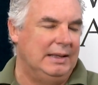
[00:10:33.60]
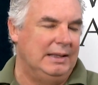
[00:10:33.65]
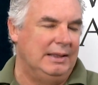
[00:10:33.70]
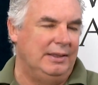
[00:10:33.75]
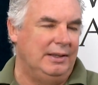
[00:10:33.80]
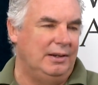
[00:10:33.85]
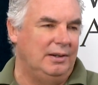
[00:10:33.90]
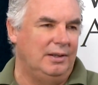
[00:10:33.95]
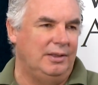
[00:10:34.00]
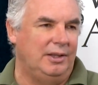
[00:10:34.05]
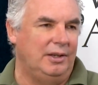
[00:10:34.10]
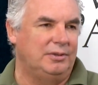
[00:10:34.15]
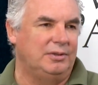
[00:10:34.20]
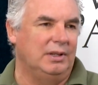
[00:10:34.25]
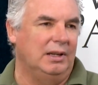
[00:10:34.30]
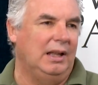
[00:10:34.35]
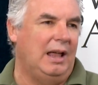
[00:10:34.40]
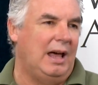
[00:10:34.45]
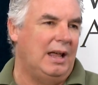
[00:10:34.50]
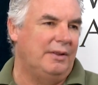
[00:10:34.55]
there's a
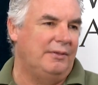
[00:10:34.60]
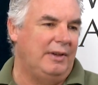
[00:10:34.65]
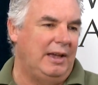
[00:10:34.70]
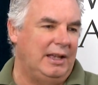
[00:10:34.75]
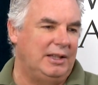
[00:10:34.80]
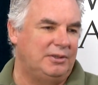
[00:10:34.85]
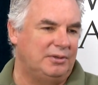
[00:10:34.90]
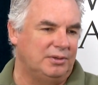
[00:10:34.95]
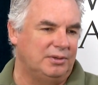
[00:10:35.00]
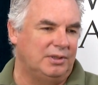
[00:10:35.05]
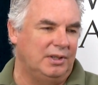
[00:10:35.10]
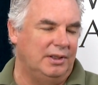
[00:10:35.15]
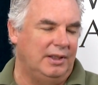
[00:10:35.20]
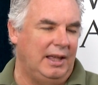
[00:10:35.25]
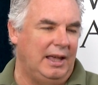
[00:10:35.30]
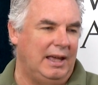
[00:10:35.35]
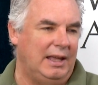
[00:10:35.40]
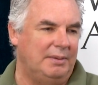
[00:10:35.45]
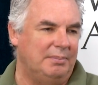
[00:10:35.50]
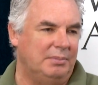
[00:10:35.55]
lot of answers to
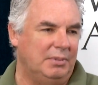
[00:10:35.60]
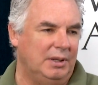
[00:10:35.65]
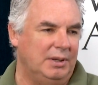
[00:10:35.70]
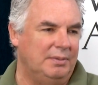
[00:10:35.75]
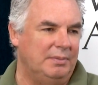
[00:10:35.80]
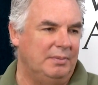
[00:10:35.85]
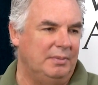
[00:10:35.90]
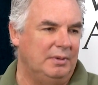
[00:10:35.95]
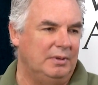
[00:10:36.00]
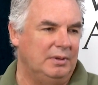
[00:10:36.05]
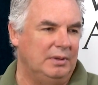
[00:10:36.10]
that, but